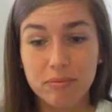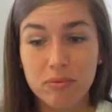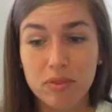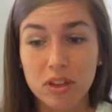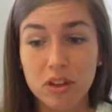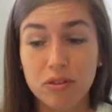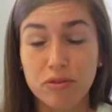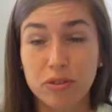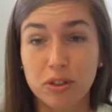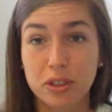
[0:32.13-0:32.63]

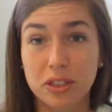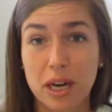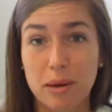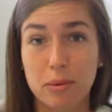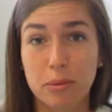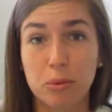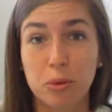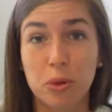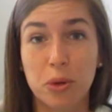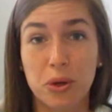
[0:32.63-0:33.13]

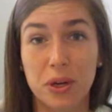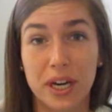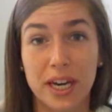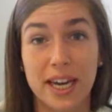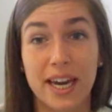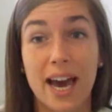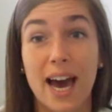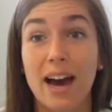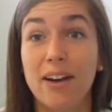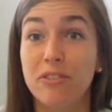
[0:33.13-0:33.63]
full-time
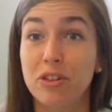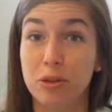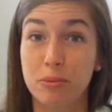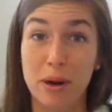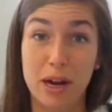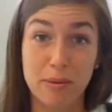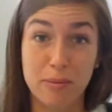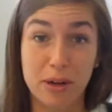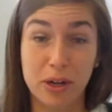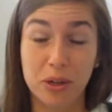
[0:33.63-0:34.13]
employee after
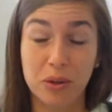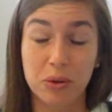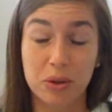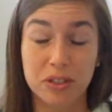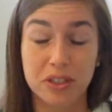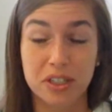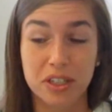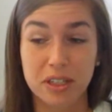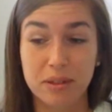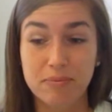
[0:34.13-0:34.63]
my
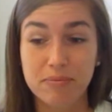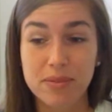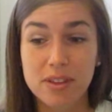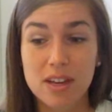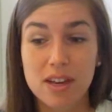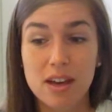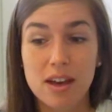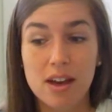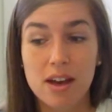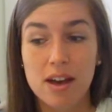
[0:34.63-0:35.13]
AmeriCorps term.
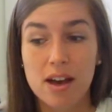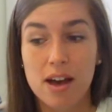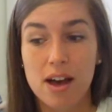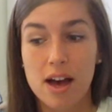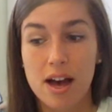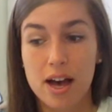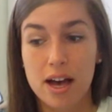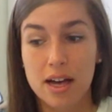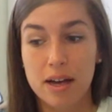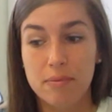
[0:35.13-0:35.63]

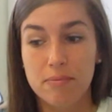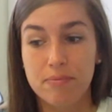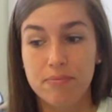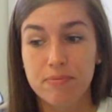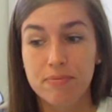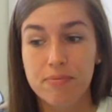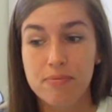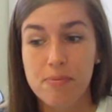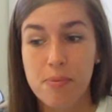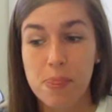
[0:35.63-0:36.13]

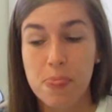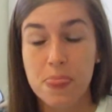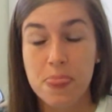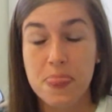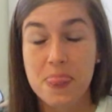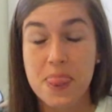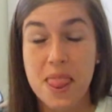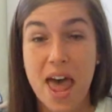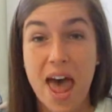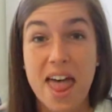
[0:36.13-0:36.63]

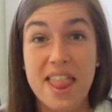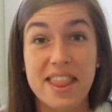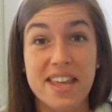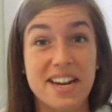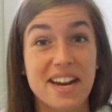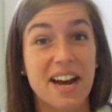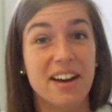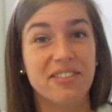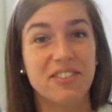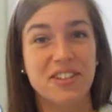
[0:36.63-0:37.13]
And
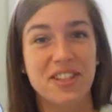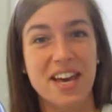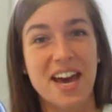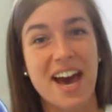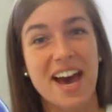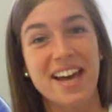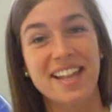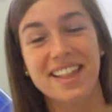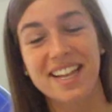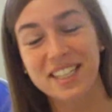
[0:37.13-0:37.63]
then after
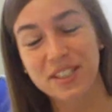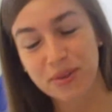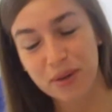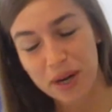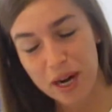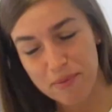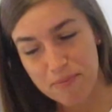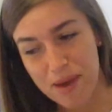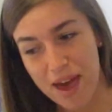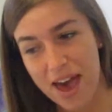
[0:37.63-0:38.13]
that, that's where
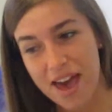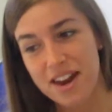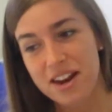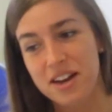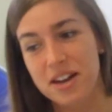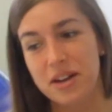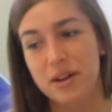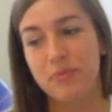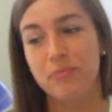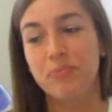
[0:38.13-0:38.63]
I
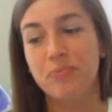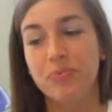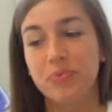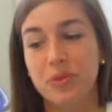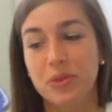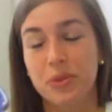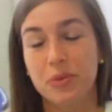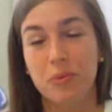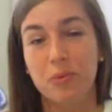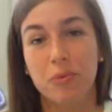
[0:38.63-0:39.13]
met
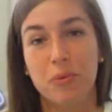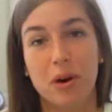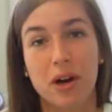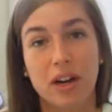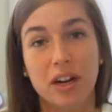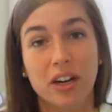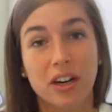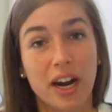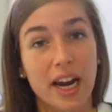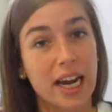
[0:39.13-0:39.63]

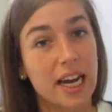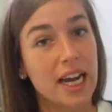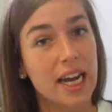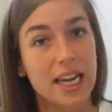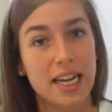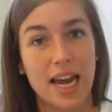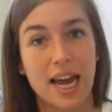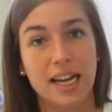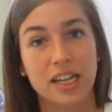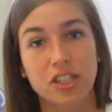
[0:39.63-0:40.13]
a great
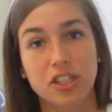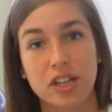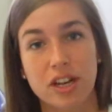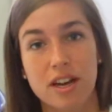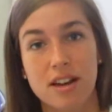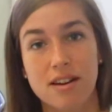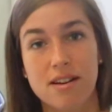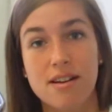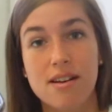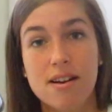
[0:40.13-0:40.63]

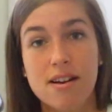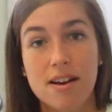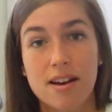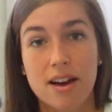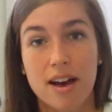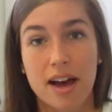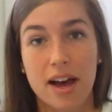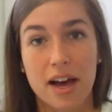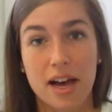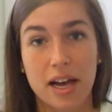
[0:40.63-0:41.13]
connection,
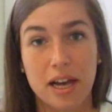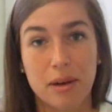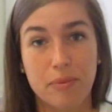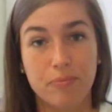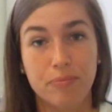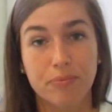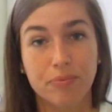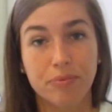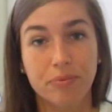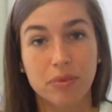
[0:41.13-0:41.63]

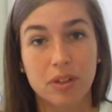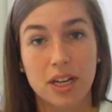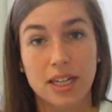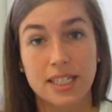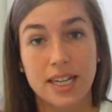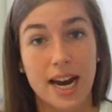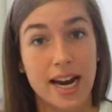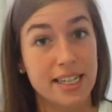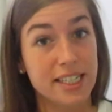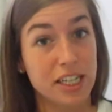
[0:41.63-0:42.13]
a
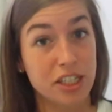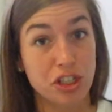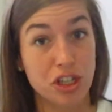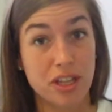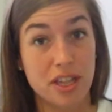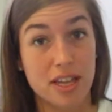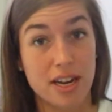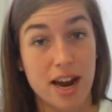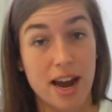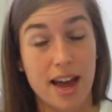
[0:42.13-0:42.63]

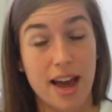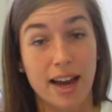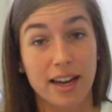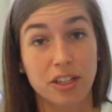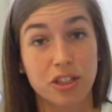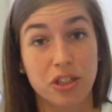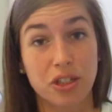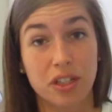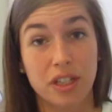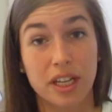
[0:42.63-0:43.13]
dietitian that I
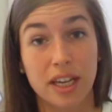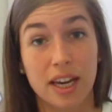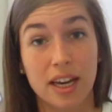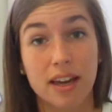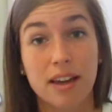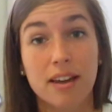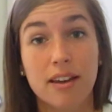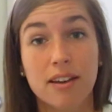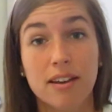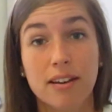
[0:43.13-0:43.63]

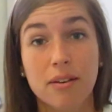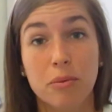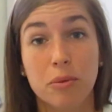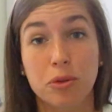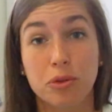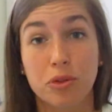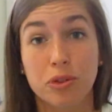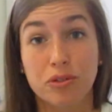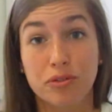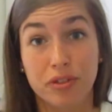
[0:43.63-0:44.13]
actually
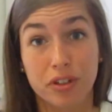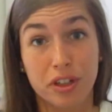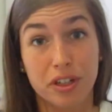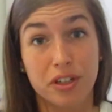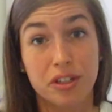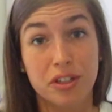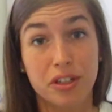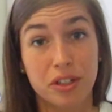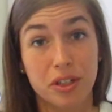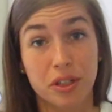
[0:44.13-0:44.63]
was
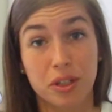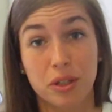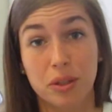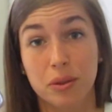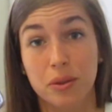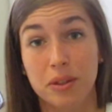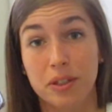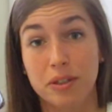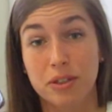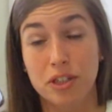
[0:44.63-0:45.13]
referred
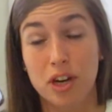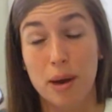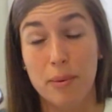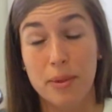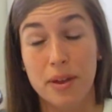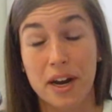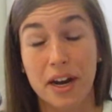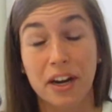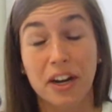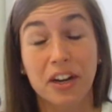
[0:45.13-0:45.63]
to the
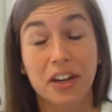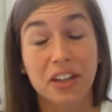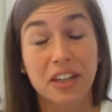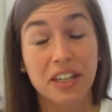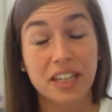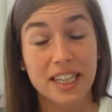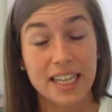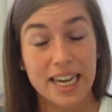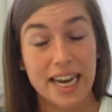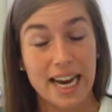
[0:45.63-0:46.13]
job that I
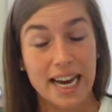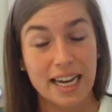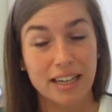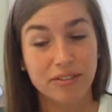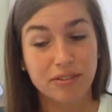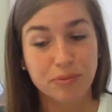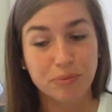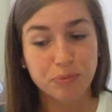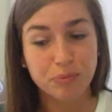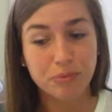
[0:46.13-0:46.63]
currently
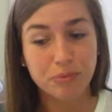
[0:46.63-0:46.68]
have.